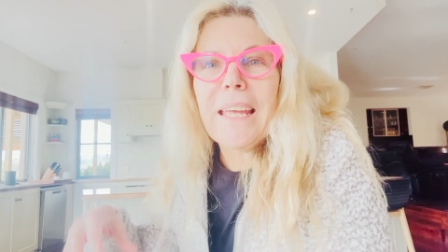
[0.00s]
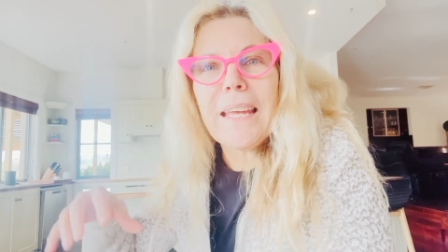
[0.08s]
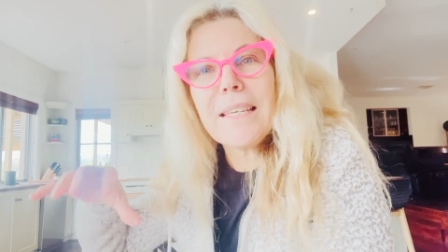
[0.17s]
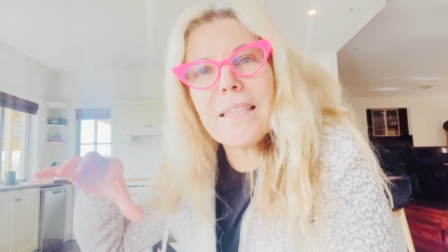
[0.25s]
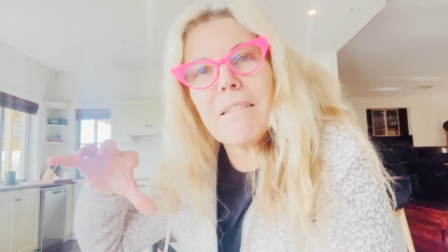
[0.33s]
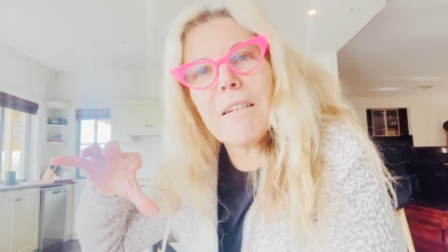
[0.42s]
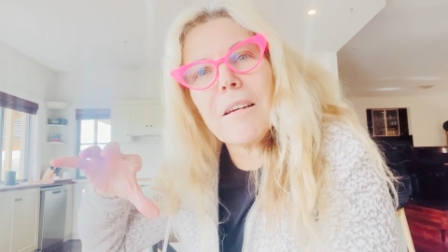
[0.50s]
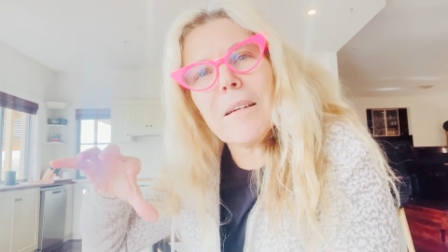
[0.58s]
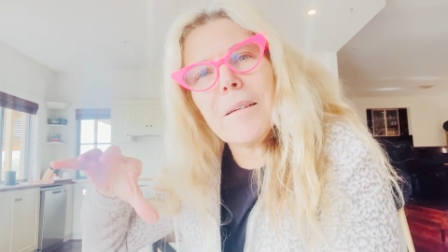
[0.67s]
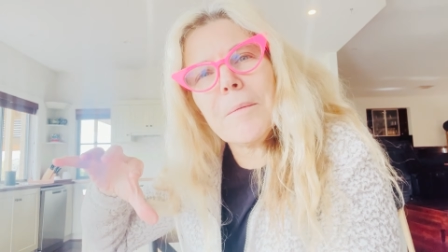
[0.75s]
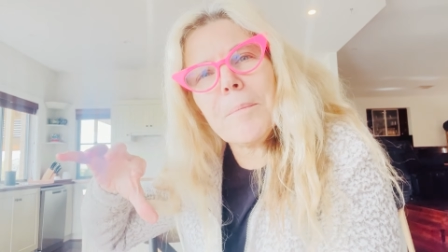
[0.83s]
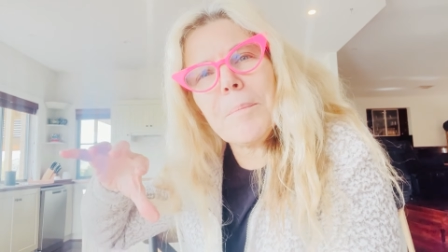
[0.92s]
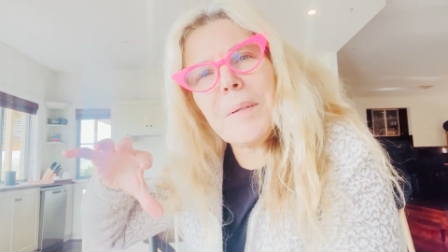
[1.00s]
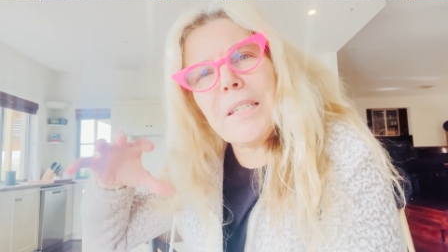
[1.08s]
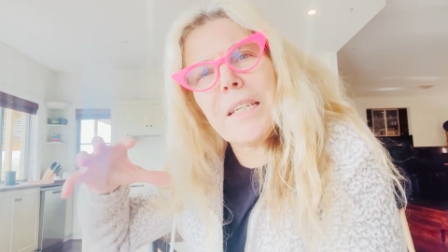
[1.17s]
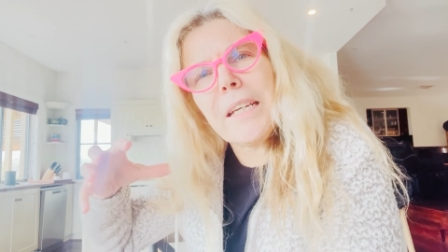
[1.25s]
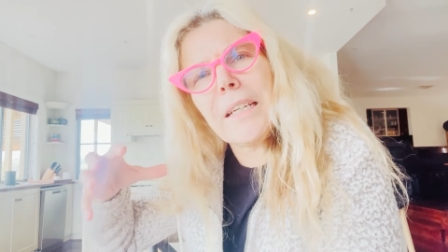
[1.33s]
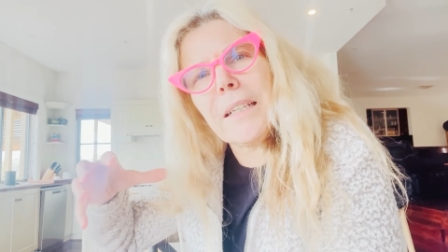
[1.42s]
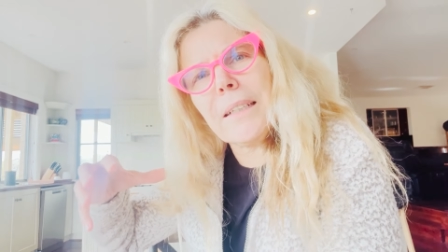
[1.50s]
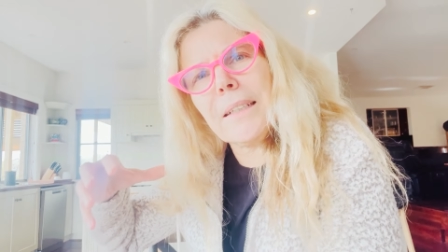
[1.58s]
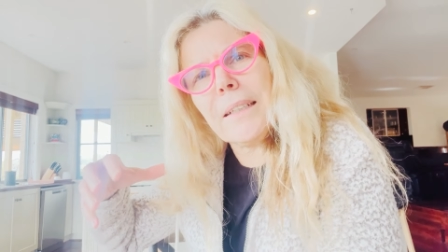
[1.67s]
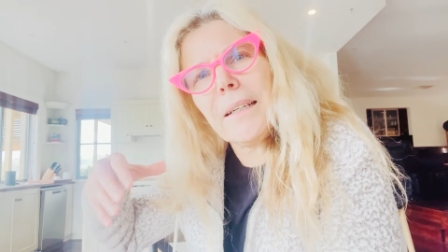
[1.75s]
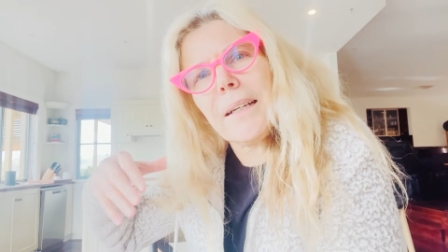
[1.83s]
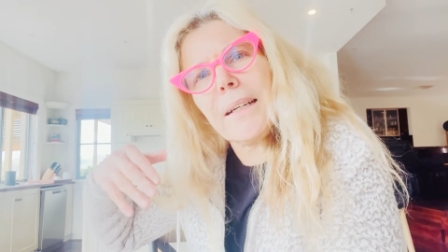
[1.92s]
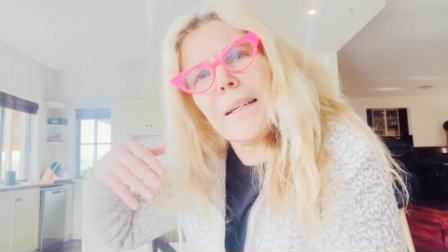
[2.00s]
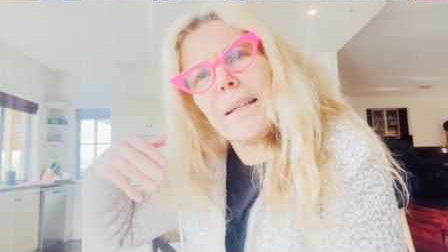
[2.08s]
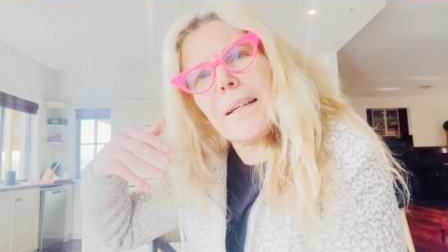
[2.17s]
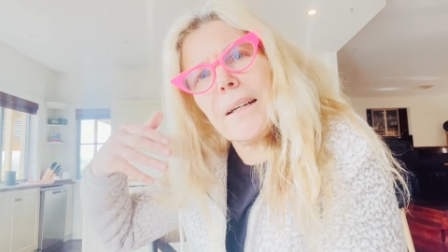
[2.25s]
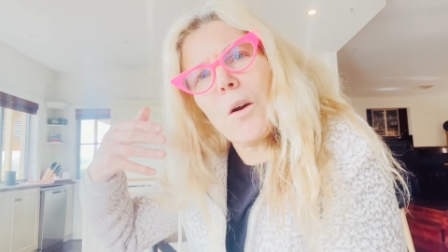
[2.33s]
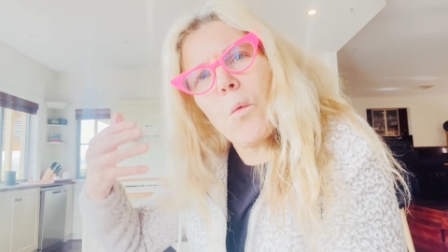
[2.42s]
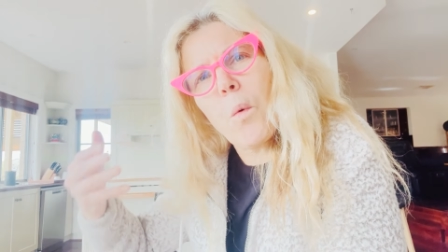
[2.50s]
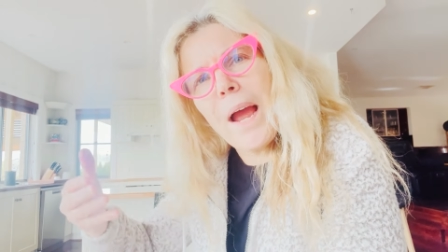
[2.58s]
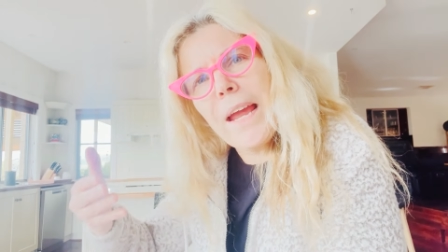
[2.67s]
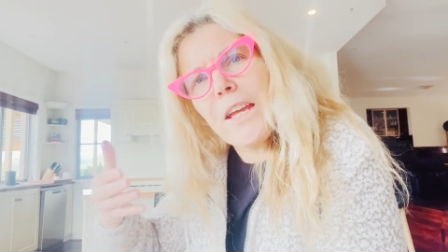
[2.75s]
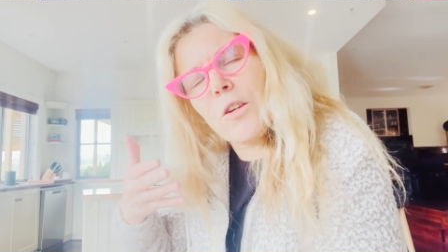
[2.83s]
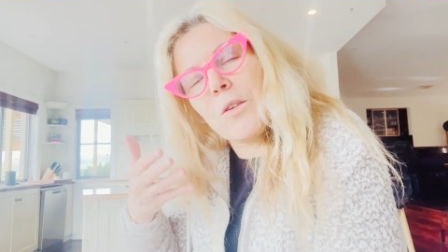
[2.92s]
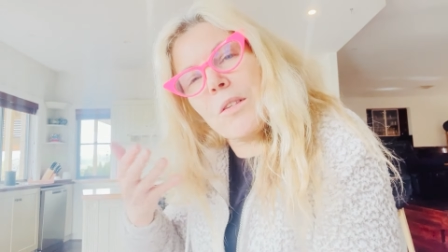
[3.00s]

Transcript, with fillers: Is there a particular way you